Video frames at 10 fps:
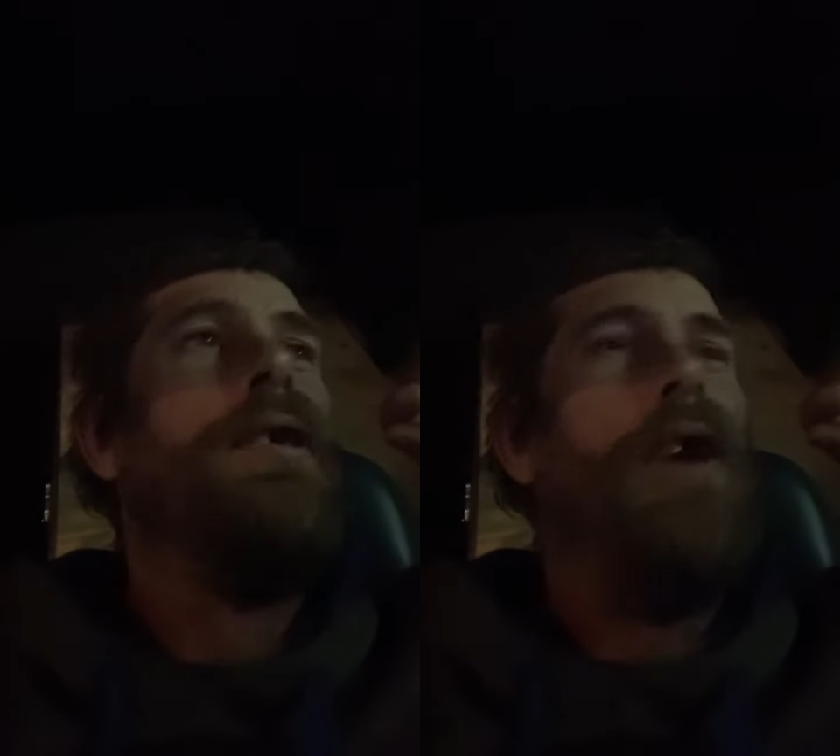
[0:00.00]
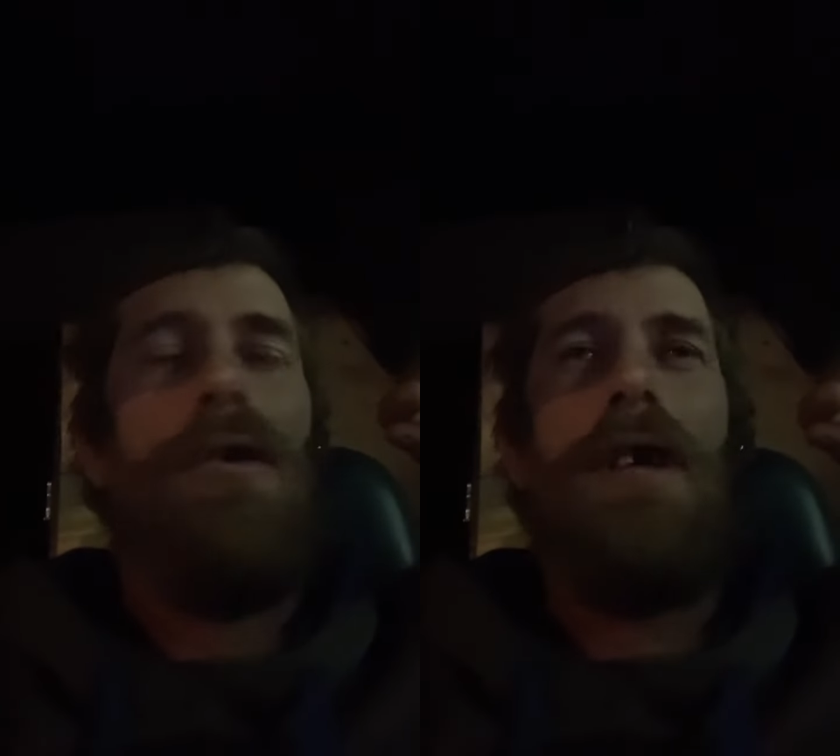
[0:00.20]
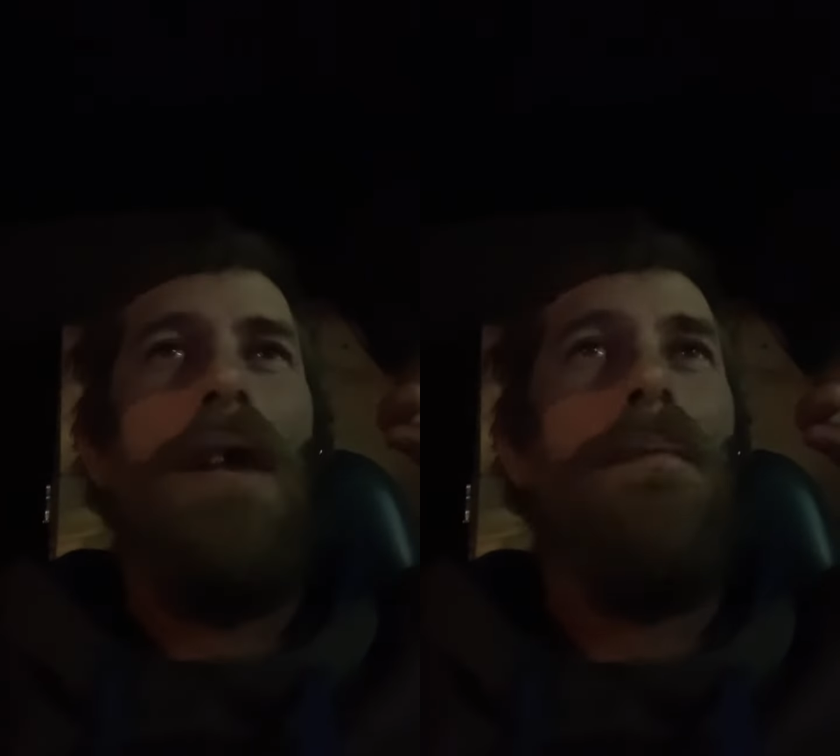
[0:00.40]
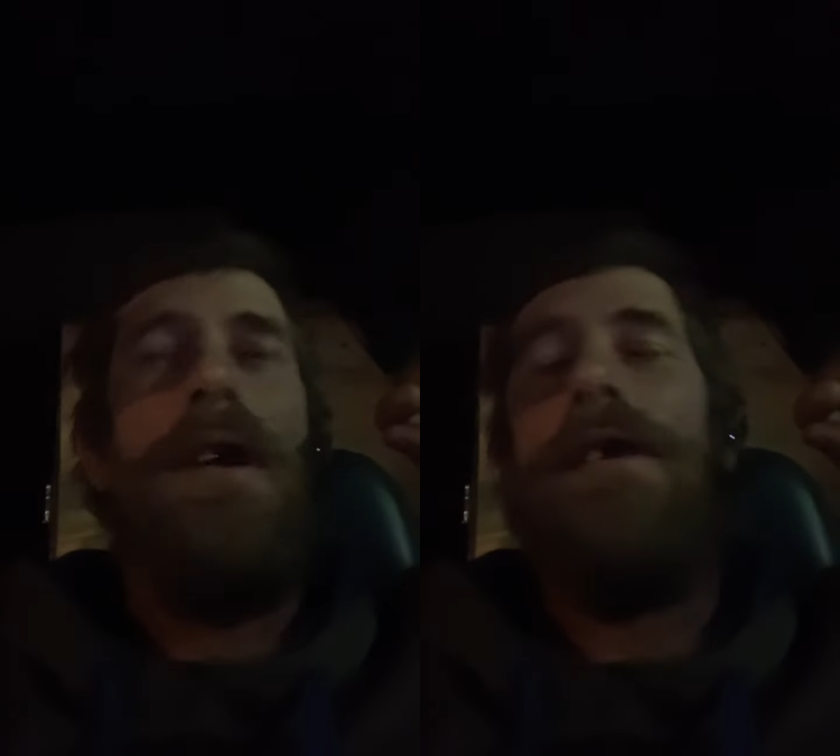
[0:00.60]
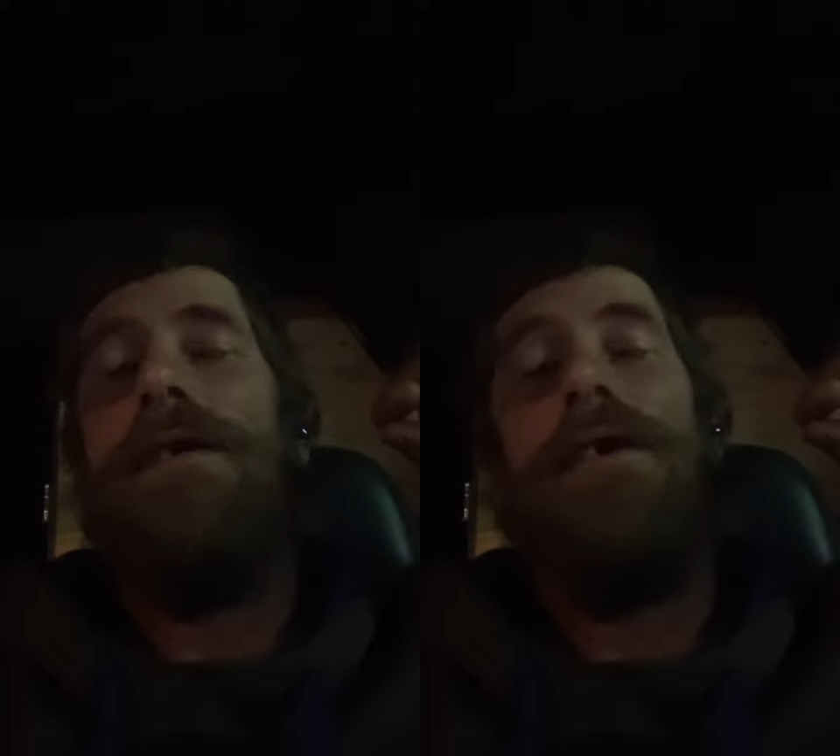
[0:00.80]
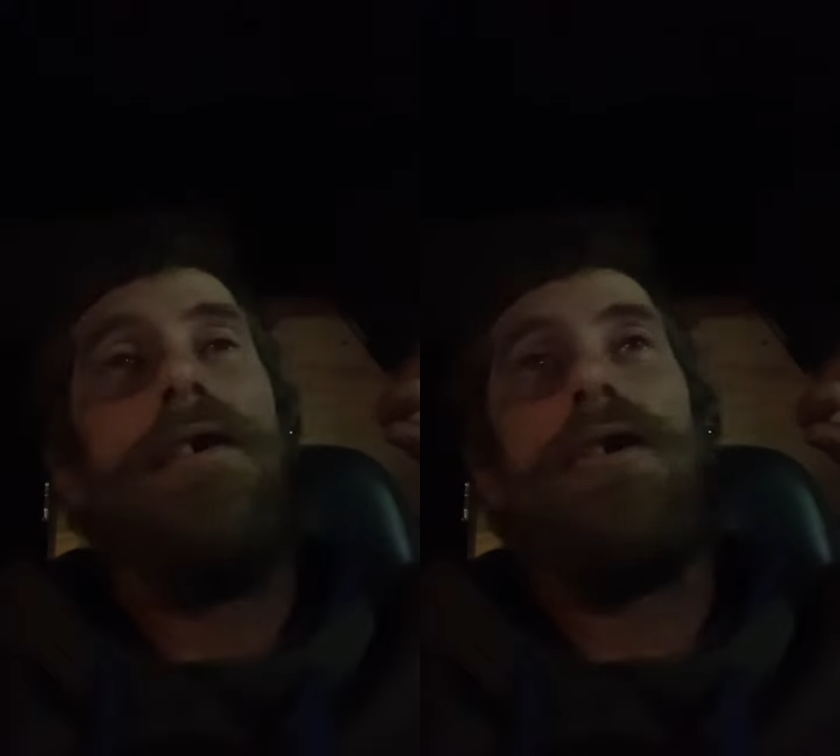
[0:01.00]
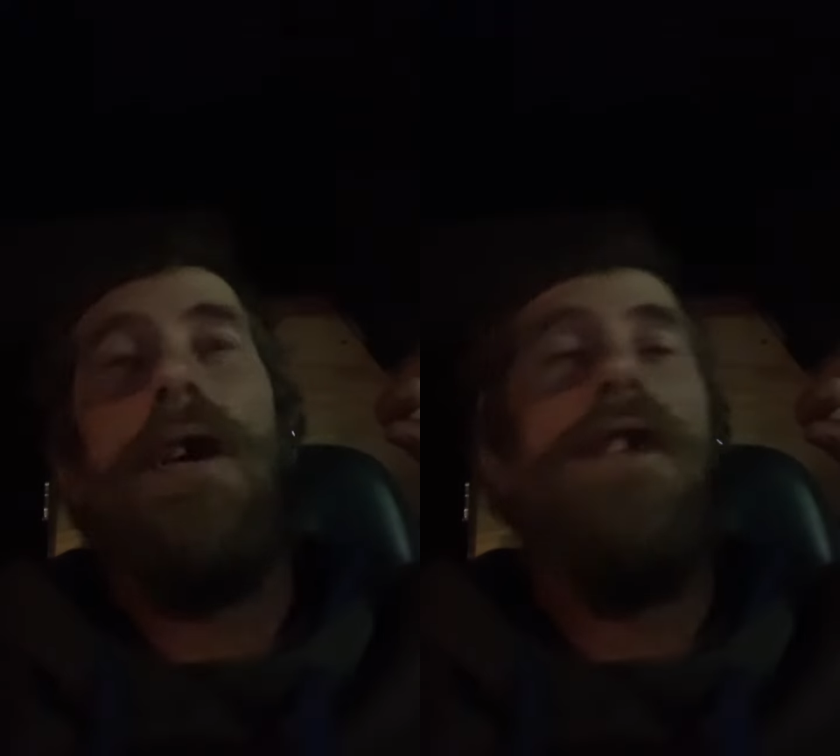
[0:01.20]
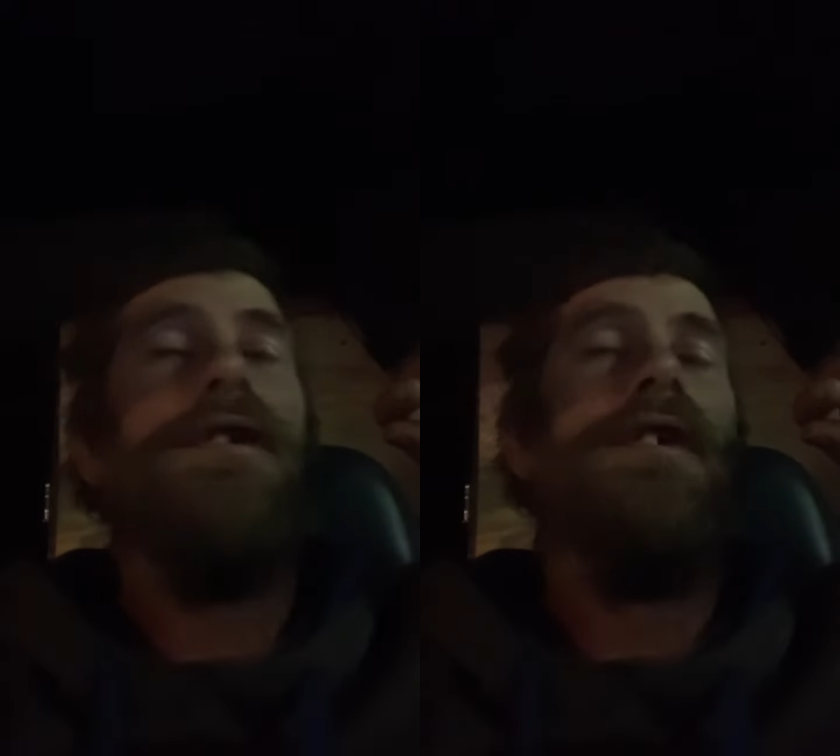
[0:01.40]
all kind man
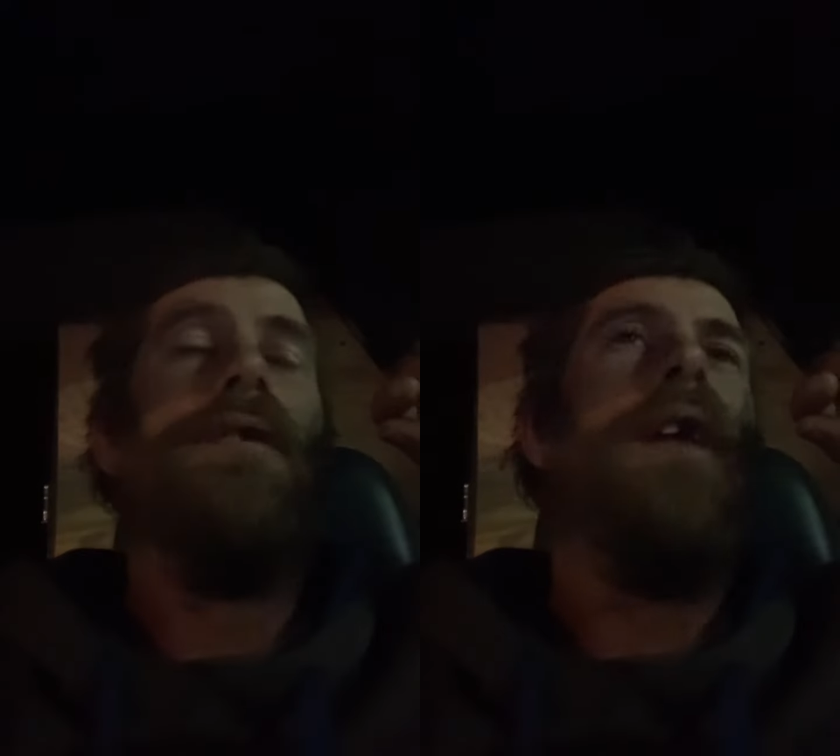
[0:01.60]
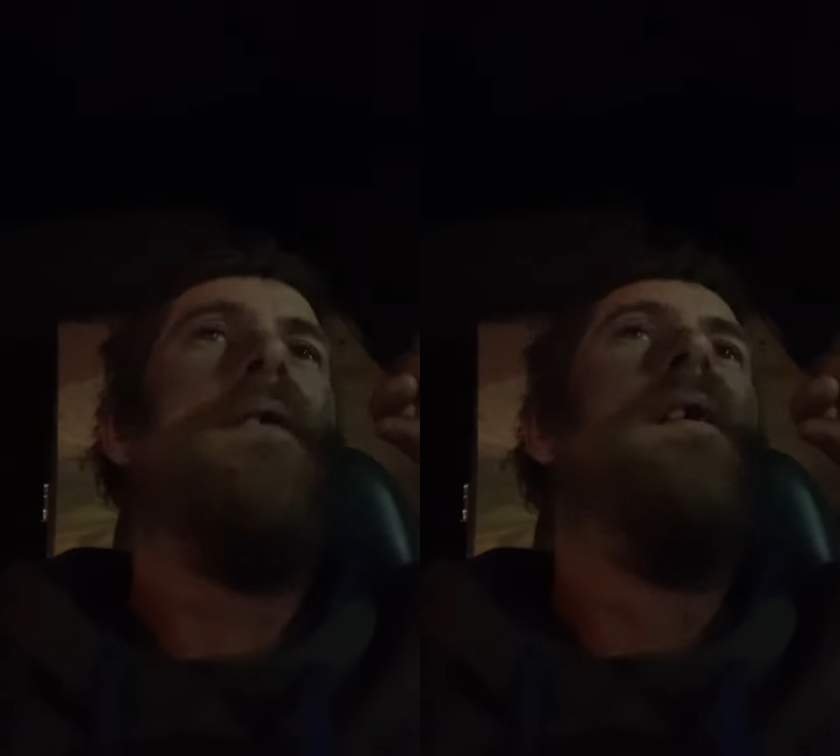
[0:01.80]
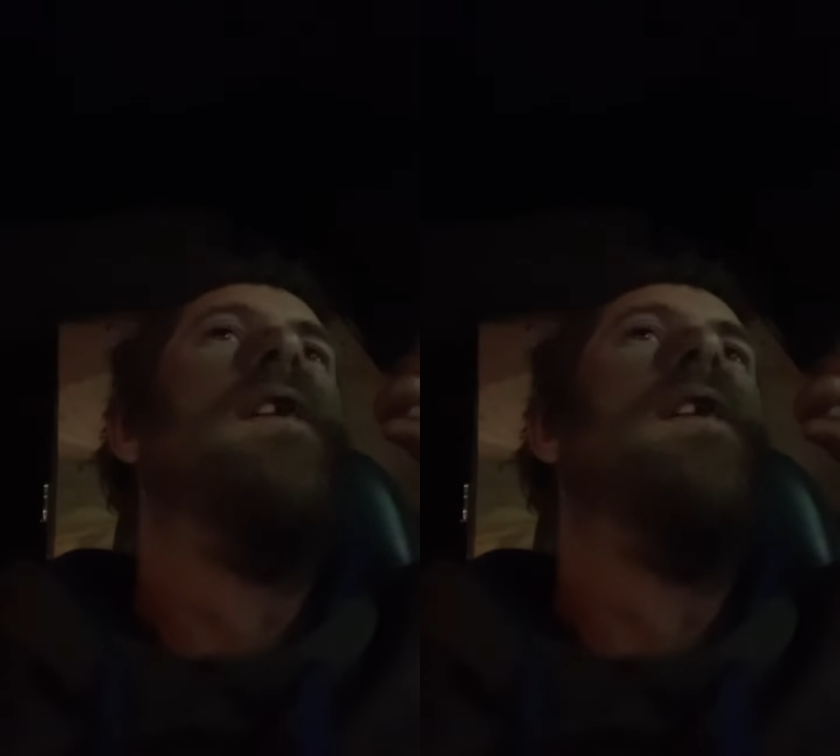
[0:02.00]
crazy right